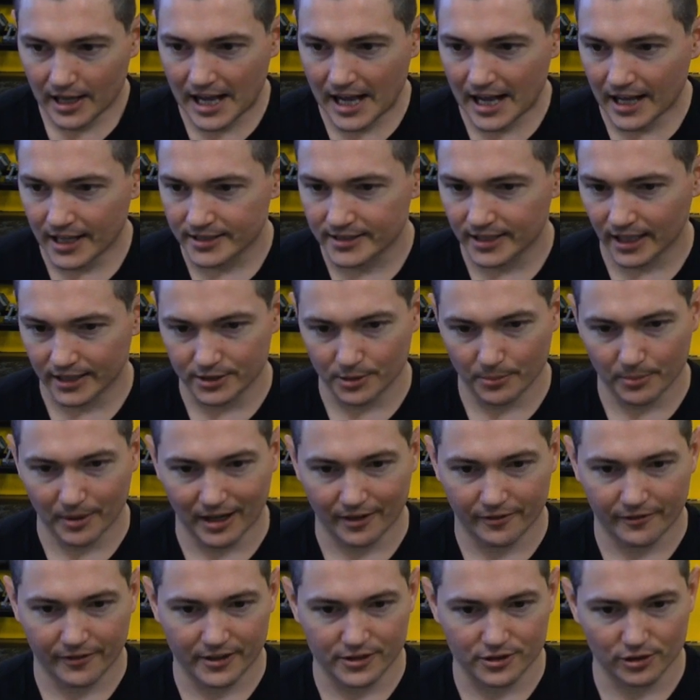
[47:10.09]
such a
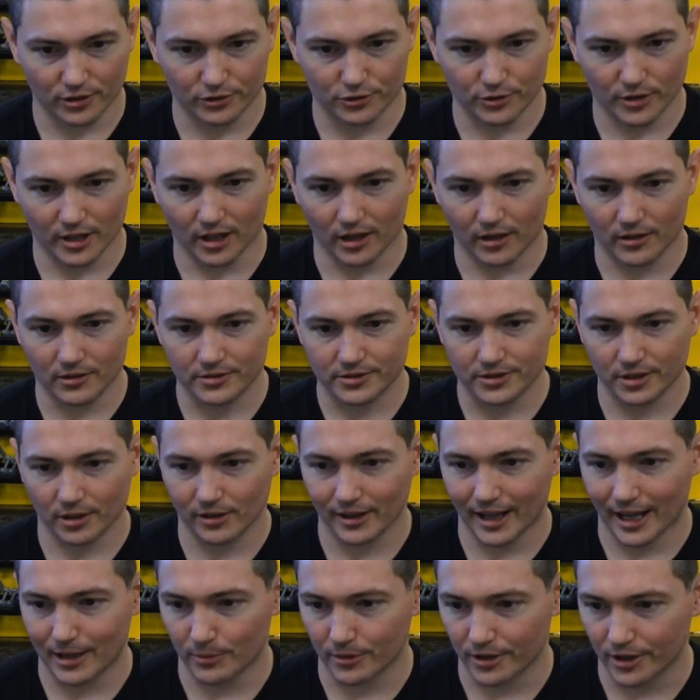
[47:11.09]
beneficial drill. So
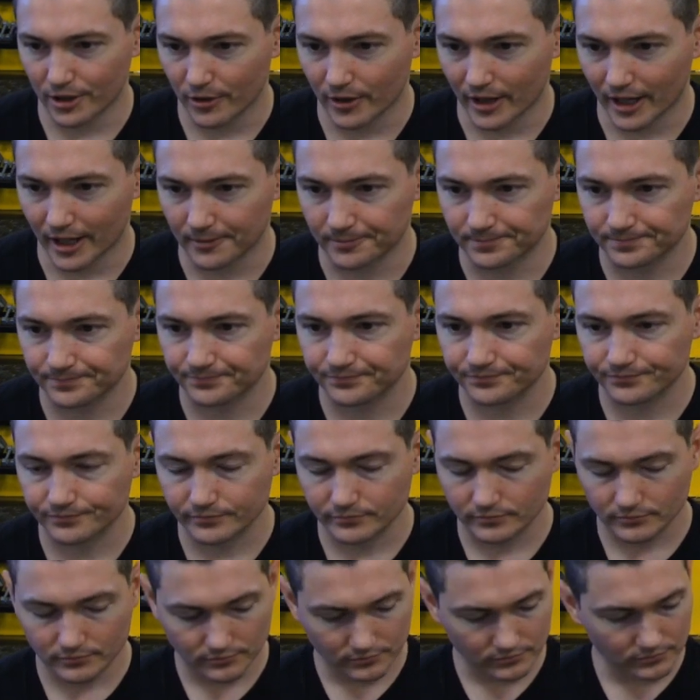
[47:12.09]
glad we're doing it.
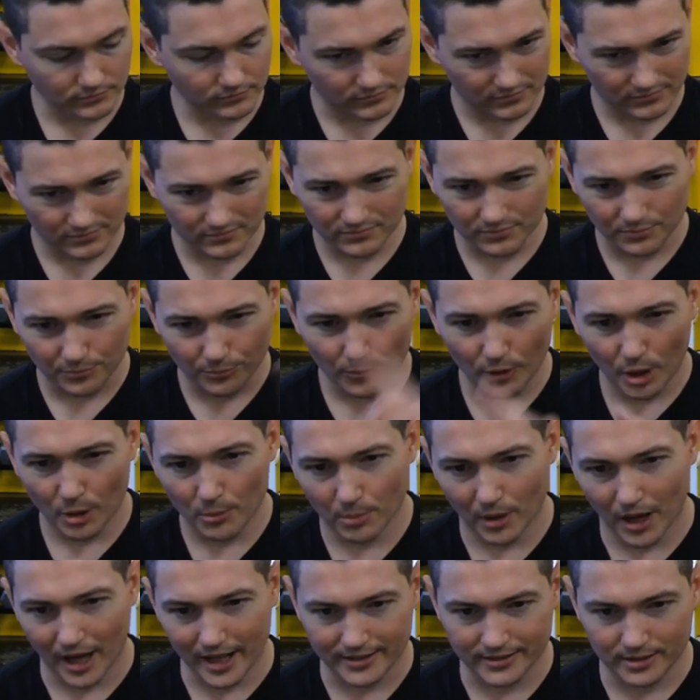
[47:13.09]

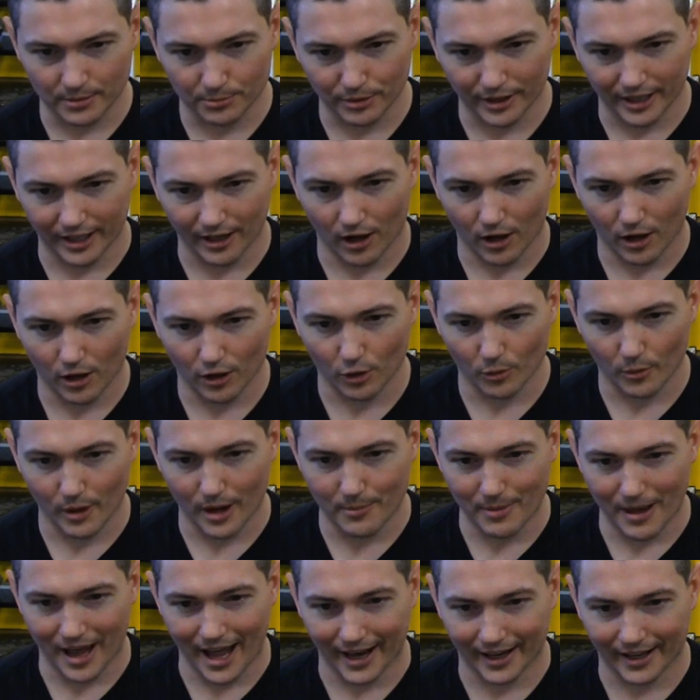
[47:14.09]
But to bring it all the way
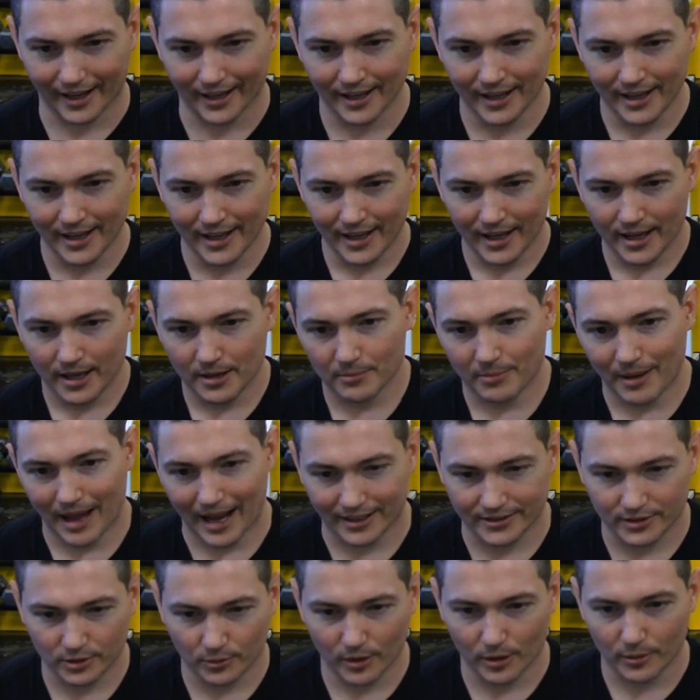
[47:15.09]
back,
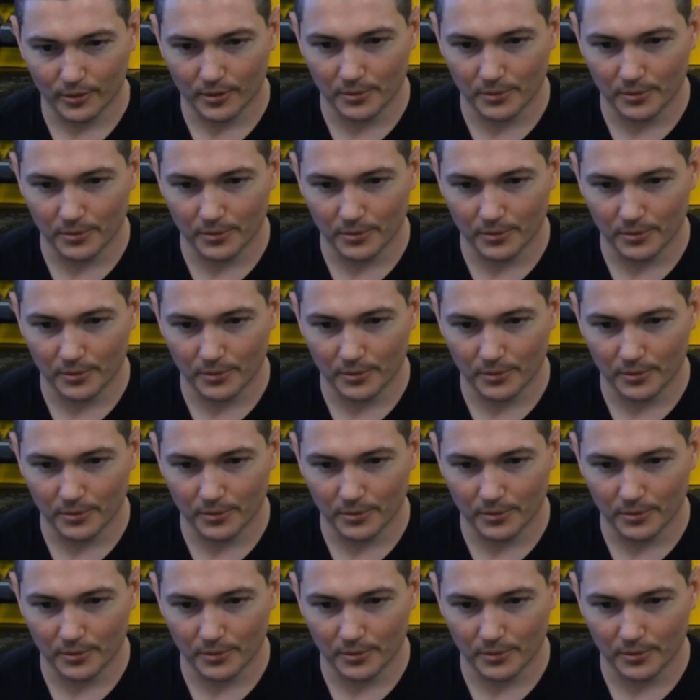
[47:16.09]
back to where we